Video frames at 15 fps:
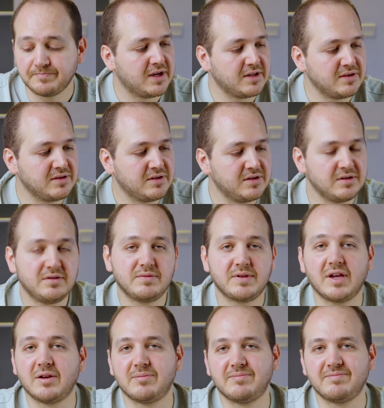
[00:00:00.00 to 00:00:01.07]
And
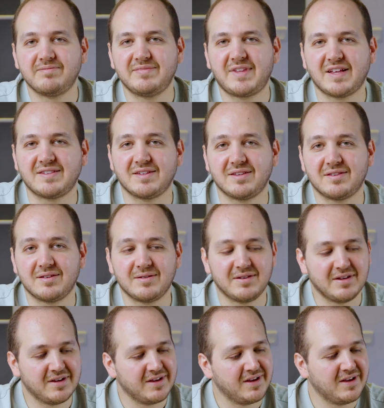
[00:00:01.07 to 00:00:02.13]
yeah, that's it.
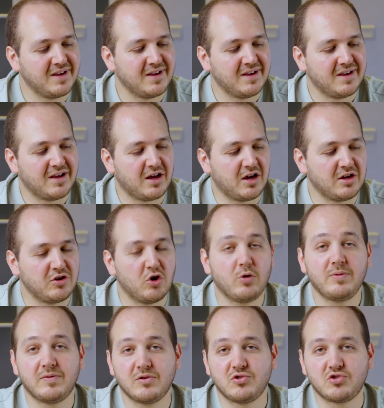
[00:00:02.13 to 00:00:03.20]
I hope
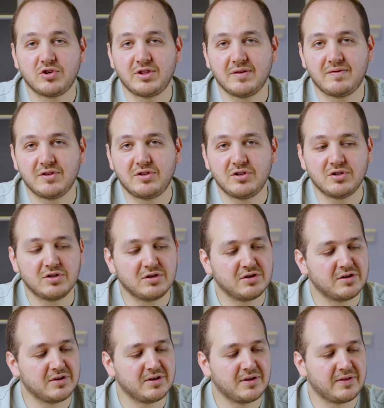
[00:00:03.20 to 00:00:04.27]
you've enjoyed the video.
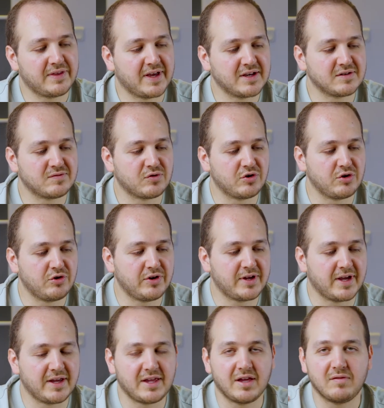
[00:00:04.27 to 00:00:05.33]
Thanks for
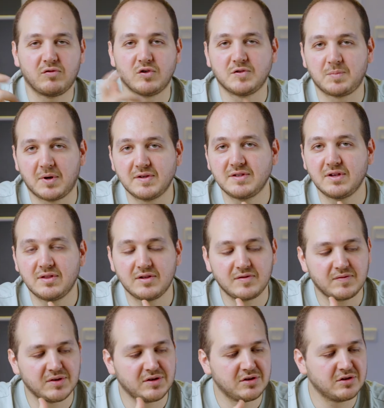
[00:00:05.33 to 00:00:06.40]
Eureka again for sponsoring this
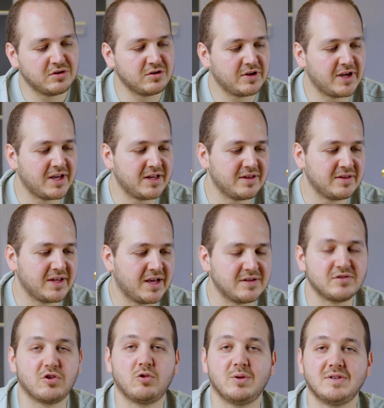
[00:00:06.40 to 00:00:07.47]
video, and as
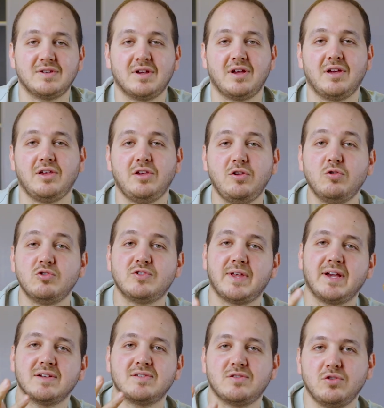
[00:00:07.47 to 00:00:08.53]
always, huge
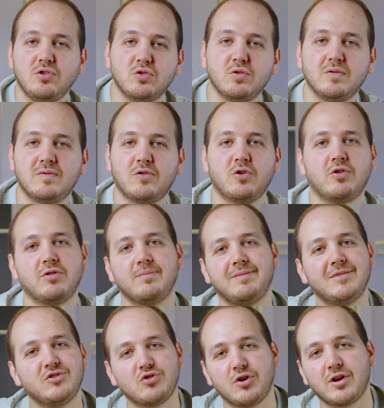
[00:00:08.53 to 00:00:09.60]
thanks to you for
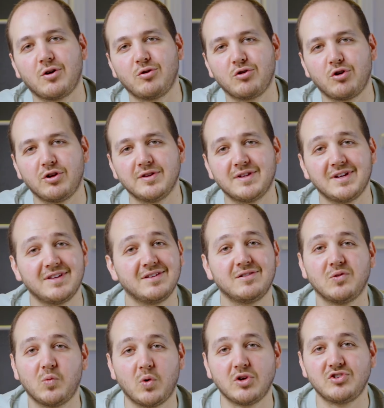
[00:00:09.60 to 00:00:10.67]
enjoying our content,
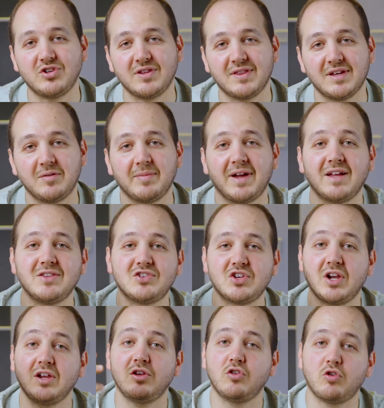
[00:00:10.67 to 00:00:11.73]
watching them, and
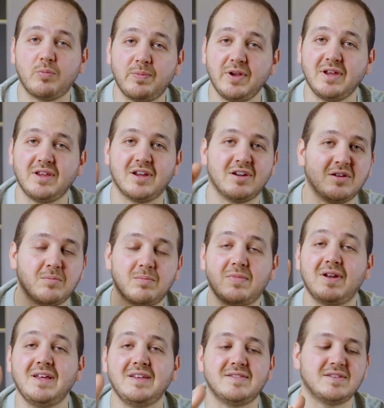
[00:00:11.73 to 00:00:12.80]
sharing your opinion.
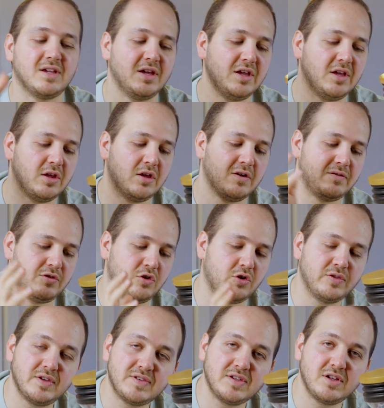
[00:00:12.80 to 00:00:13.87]
Please, if you own
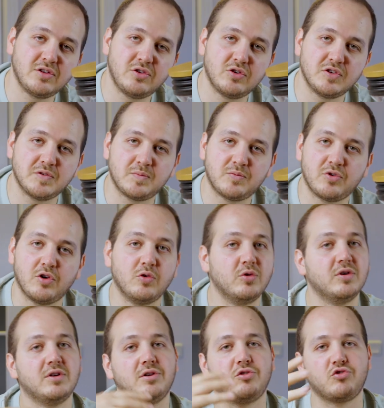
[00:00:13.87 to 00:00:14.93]
the Single Dose Pro,
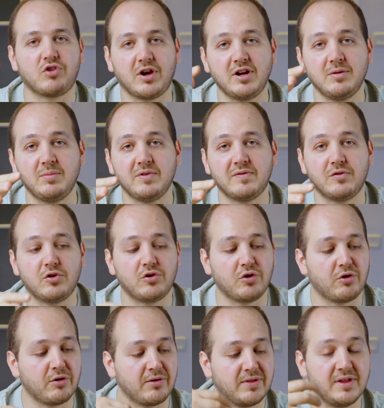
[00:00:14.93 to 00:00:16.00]
tried it before,
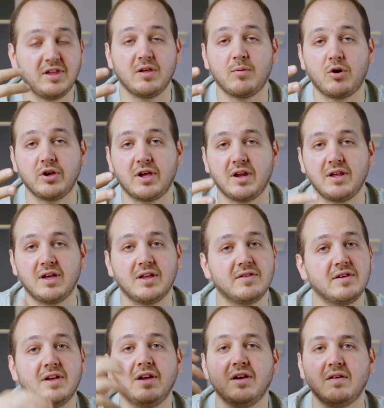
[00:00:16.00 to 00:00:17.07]
or think about getting it,
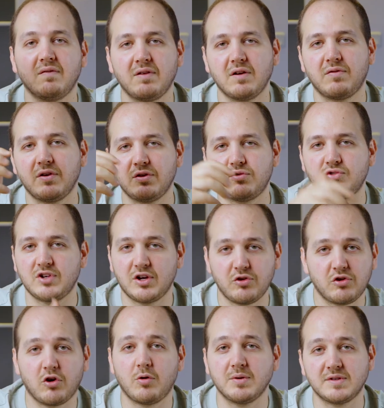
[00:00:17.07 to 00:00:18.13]
feel free to share your
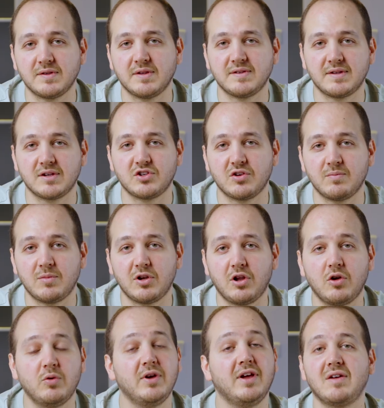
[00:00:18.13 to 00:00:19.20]
comments in the section
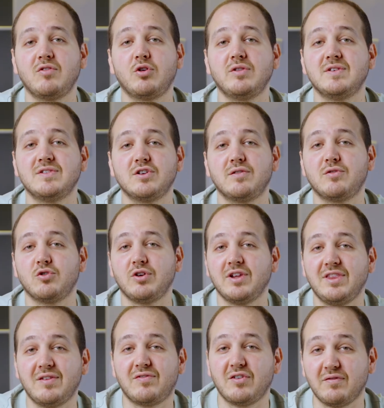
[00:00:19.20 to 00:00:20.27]
below. Everyone deserves to hear
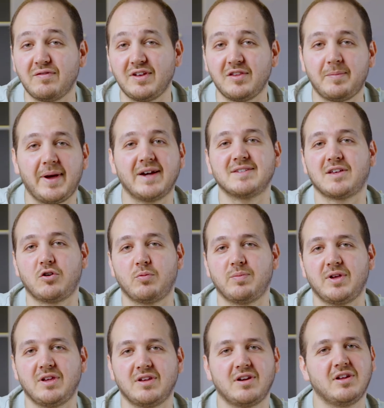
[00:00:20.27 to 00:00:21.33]
different feedbacks and
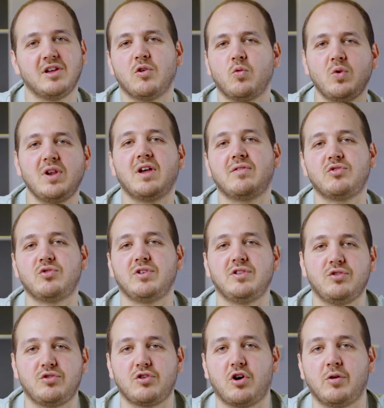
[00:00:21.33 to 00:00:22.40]
opinion. We love to read
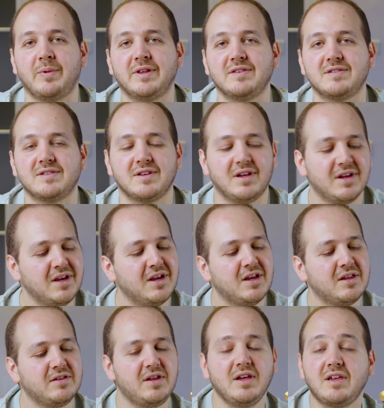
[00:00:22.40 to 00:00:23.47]
your comments.
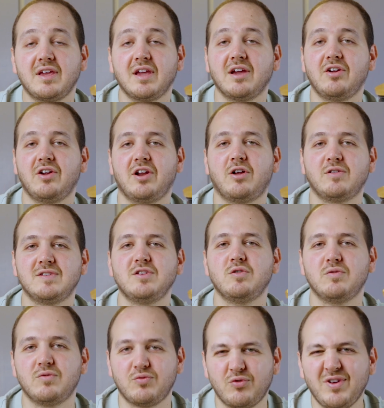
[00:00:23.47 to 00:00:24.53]
Take care, and I'll see
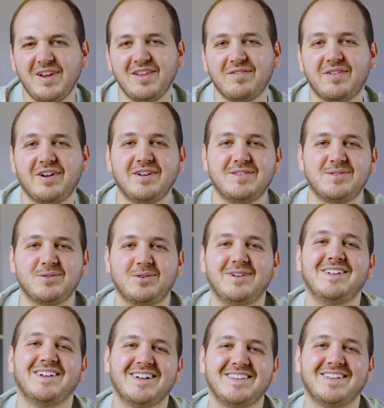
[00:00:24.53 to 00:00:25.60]
you really very soon
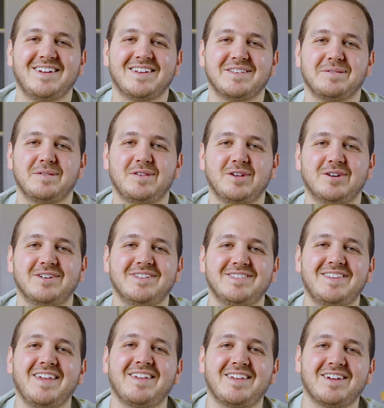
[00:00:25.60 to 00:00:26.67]
in the next video.
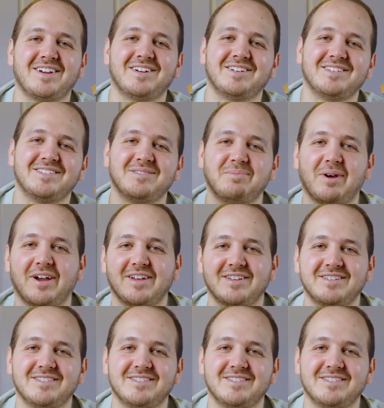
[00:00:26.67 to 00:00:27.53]
Take care. Bye.